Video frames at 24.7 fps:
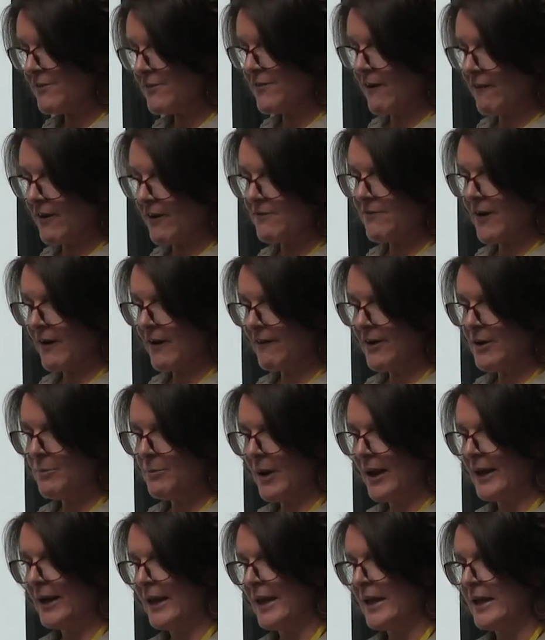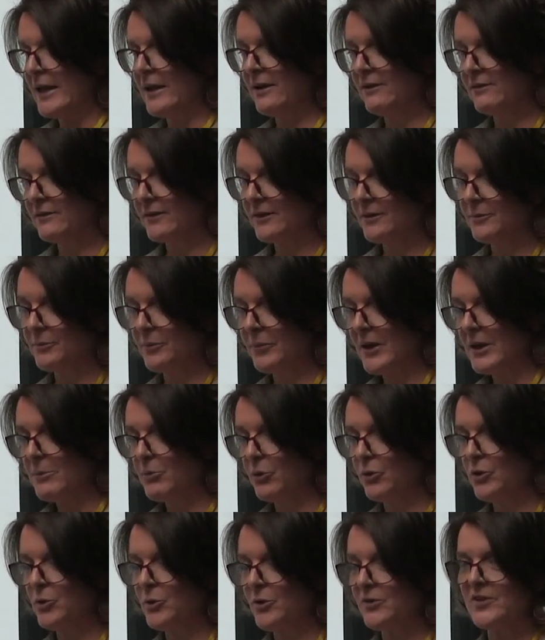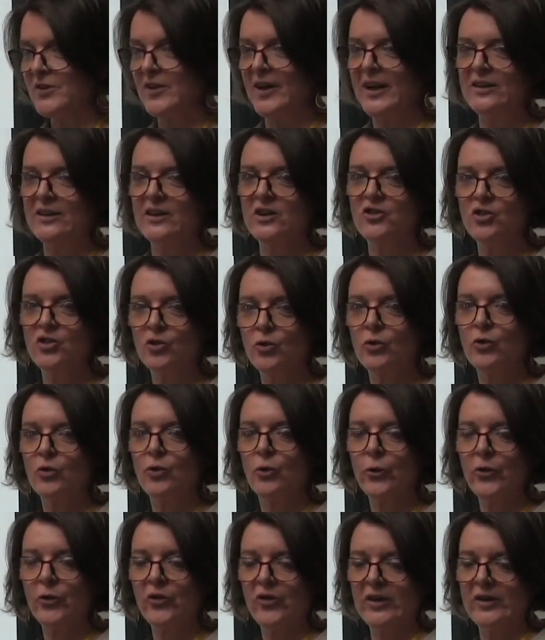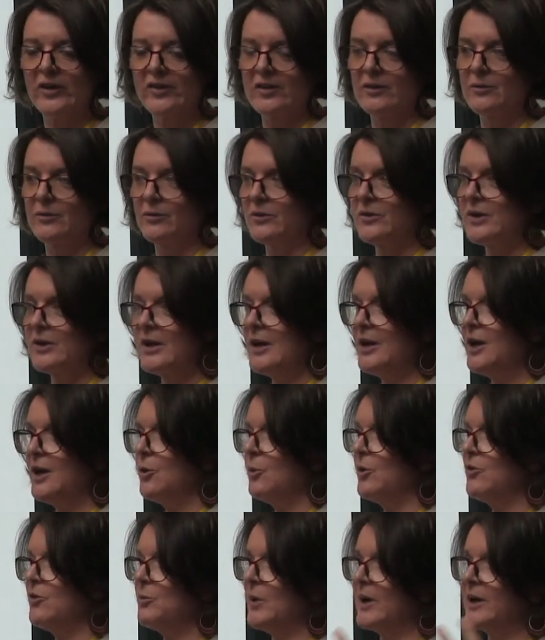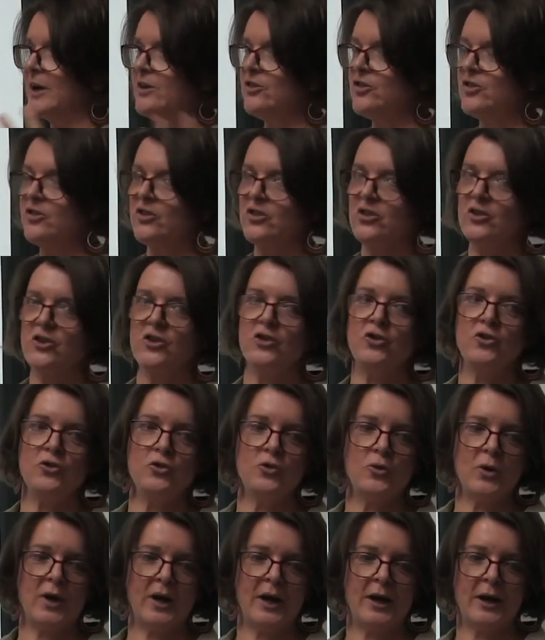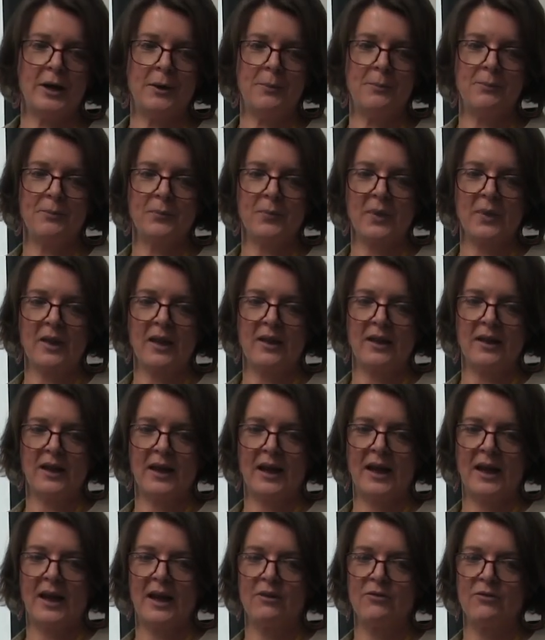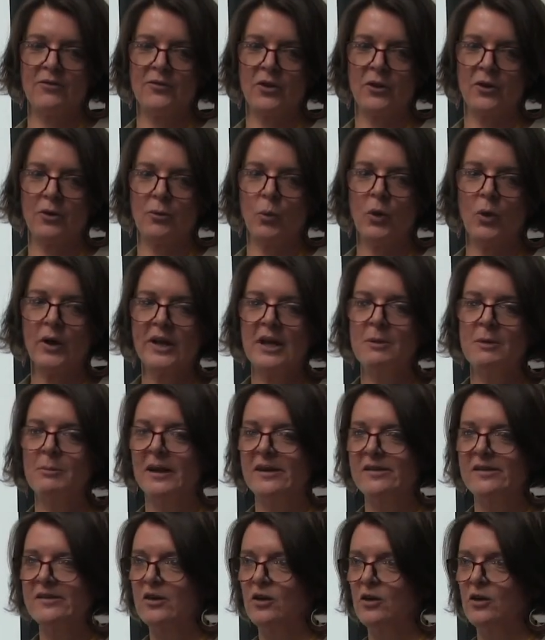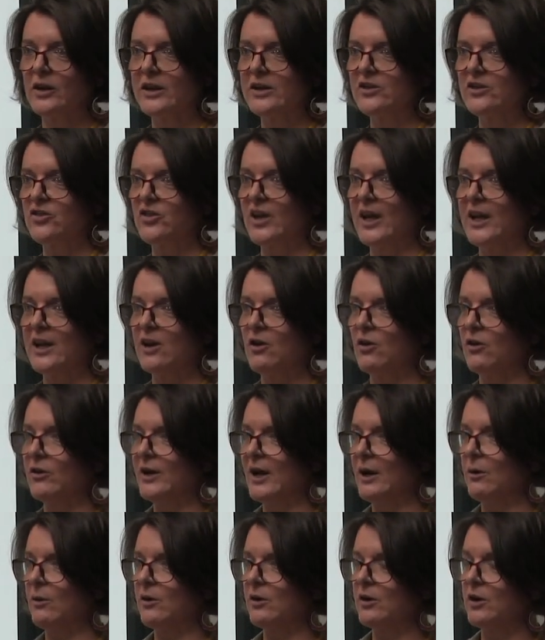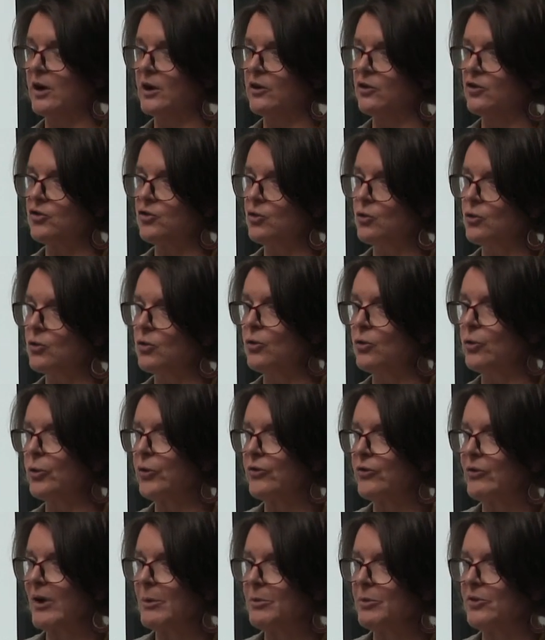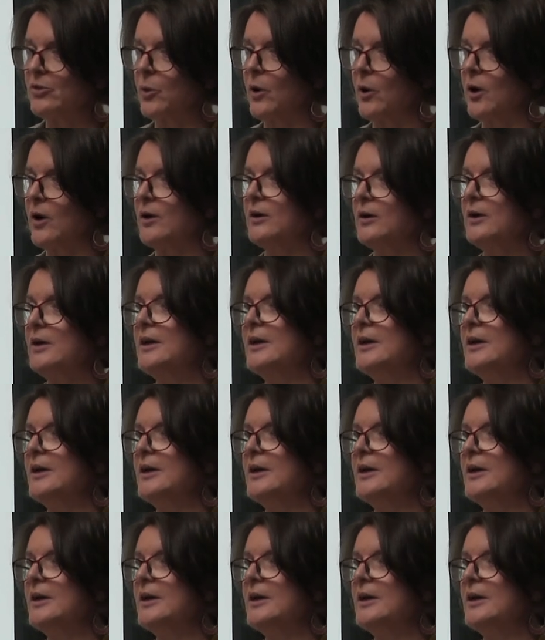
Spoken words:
very, very many people who have attended short courses, and we've managed to have the Working Men's College take on our kind of short course repertoire,